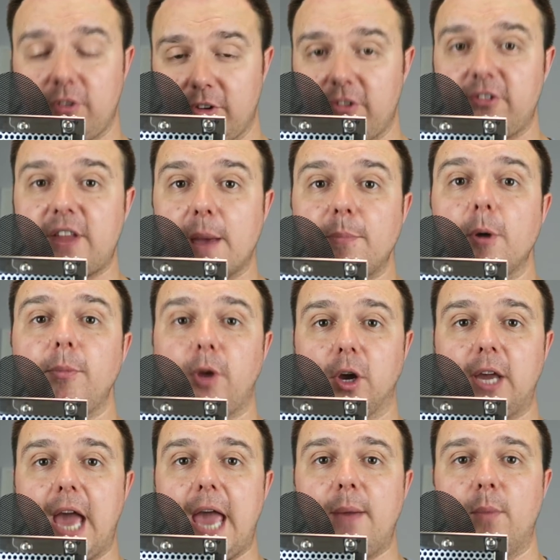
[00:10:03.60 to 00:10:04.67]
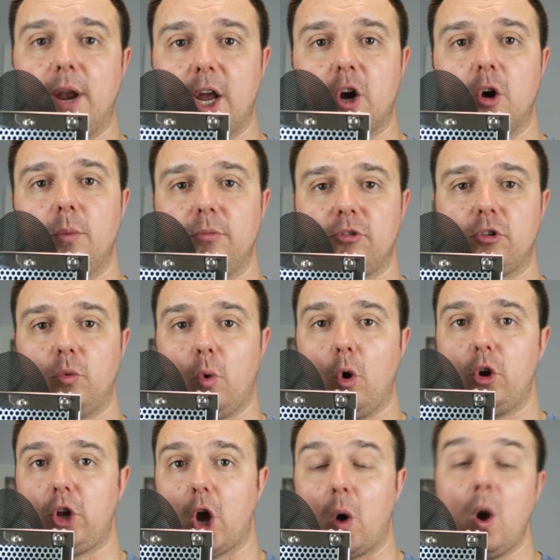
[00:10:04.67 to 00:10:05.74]
to step up your game when it comes to
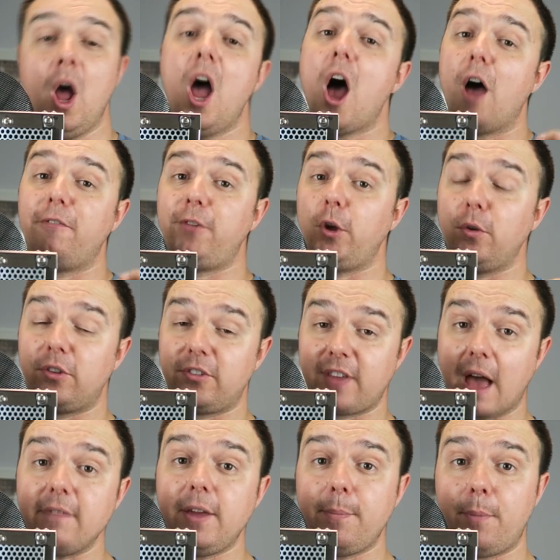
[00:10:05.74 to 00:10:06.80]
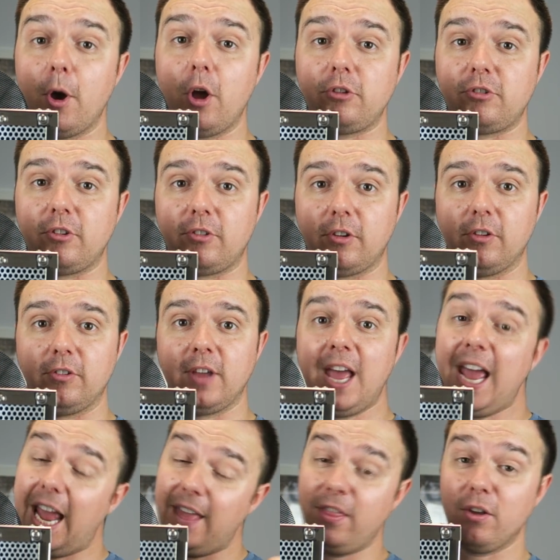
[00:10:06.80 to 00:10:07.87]
audio. A few savvy purchases
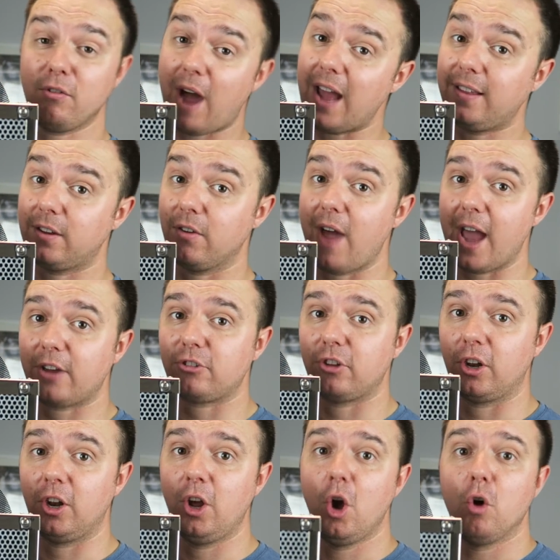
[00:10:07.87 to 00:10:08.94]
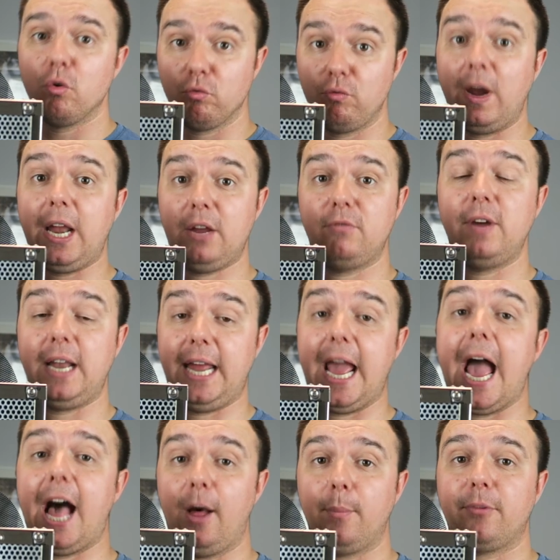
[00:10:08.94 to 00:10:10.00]
in the right direction really, really
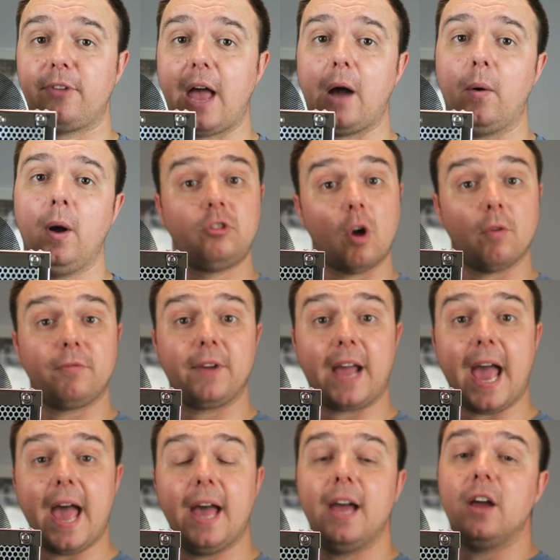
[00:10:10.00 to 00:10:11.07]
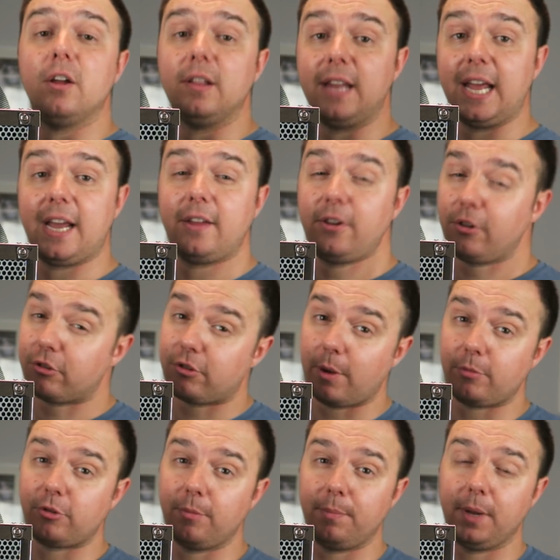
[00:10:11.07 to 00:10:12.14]
helps out. Don't forget, link in the
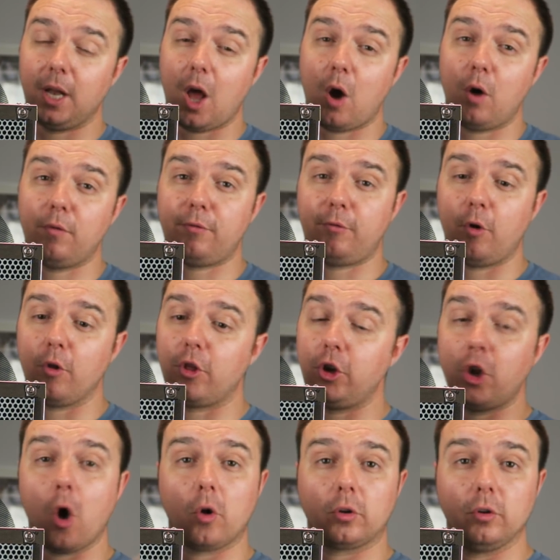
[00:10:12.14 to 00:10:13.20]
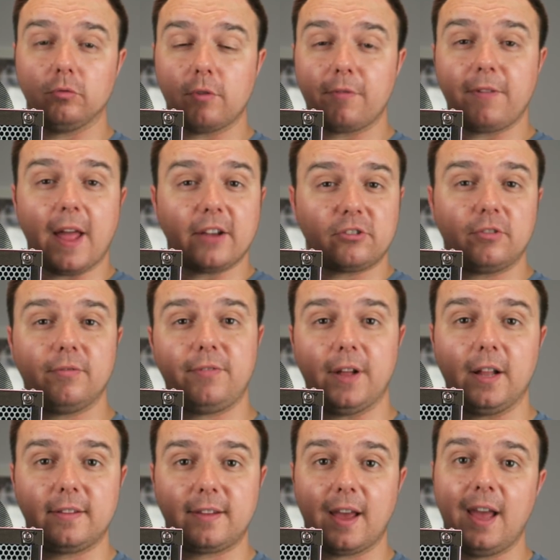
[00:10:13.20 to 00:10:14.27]
description below for the Nordell Reflection
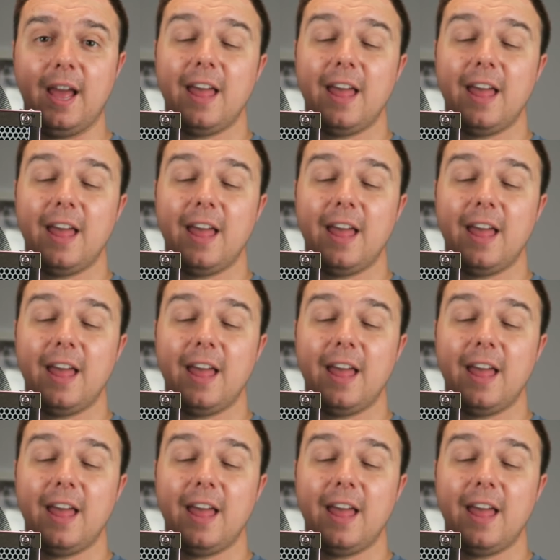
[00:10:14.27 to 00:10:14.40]
Filter.